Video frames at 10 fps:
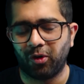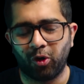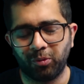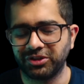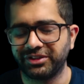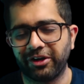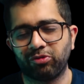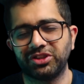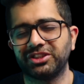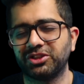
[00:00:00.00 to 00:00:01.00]
Almost 10
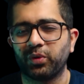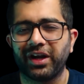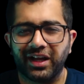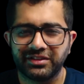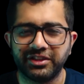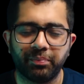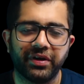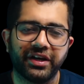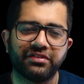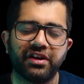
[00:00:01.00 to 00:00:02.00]
questions were asked in the
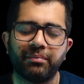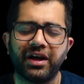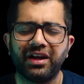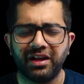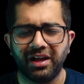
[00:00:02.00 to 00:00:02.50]
British drama.